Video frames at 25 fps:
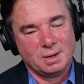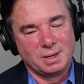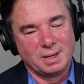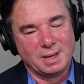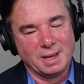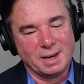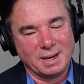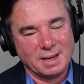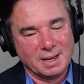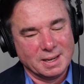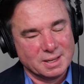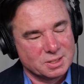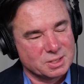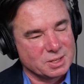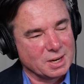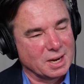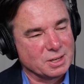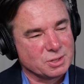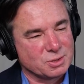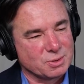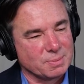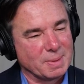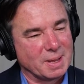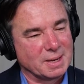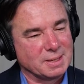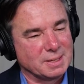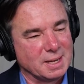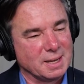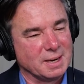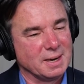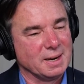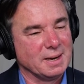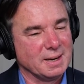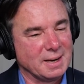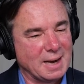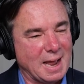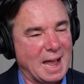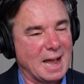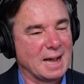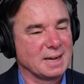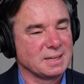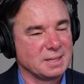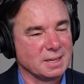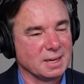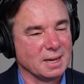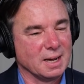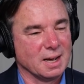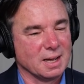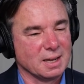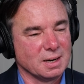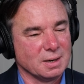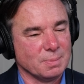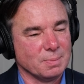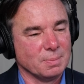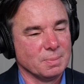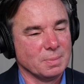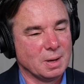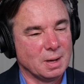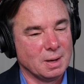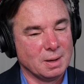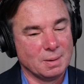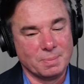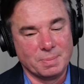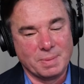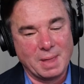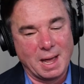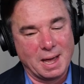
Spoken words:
getting insights from that data and acting on them.